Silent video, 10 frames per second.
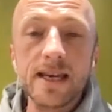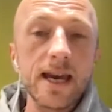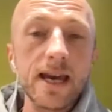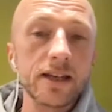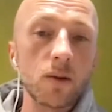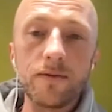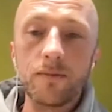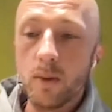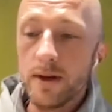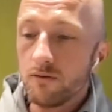Yeah, so
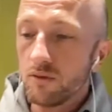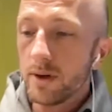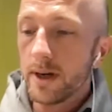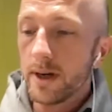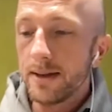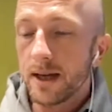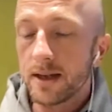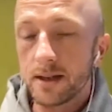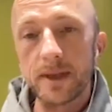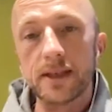we've really,
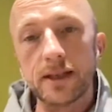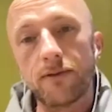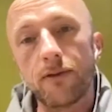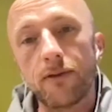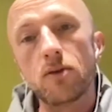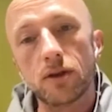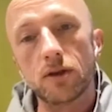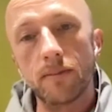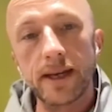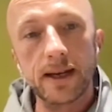as a business,
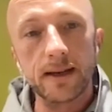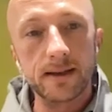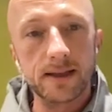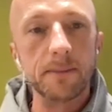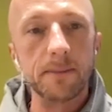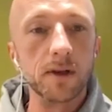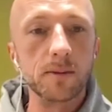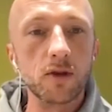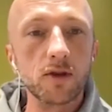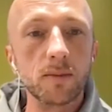focused on making it as simple as
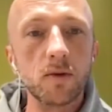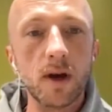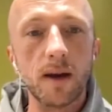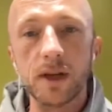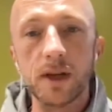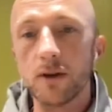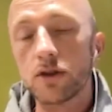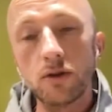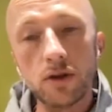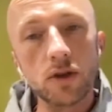possible. As
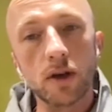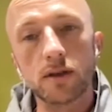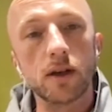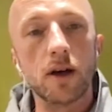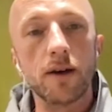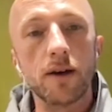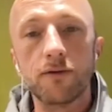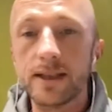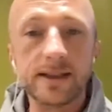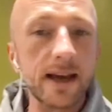soon as you ask a client for
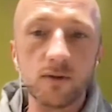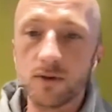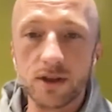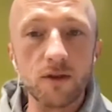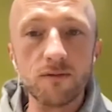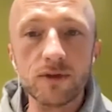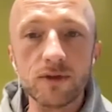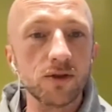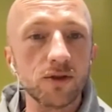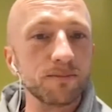any dev or design
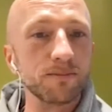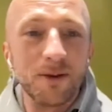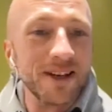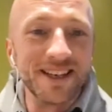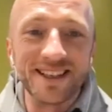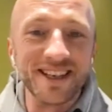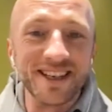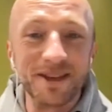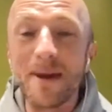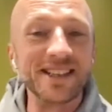resource,
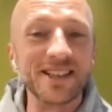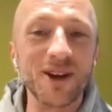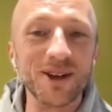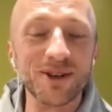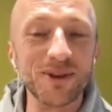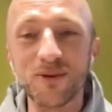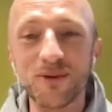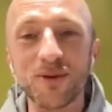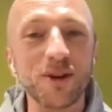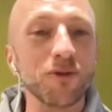it's a massive hurdle. They've
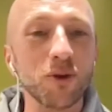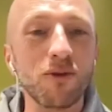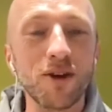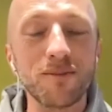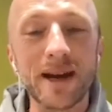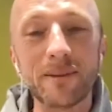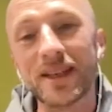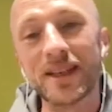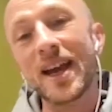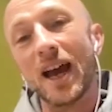already got full roadmaps.
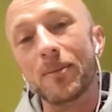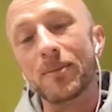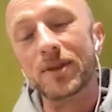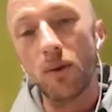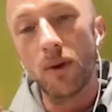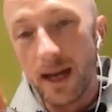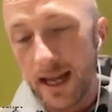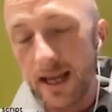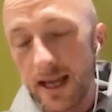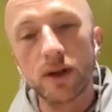So
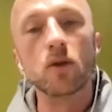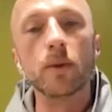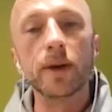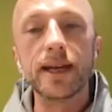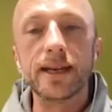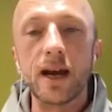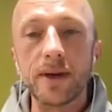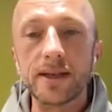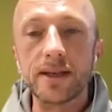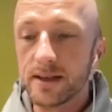literally all we need now
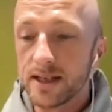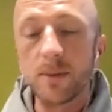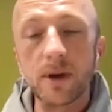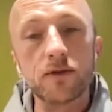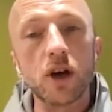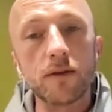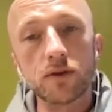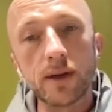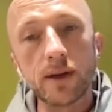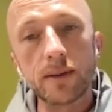is a snippet of
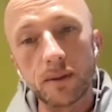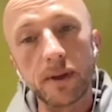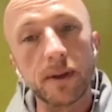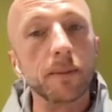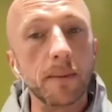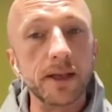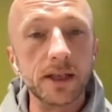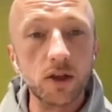JavaScript to be implemented,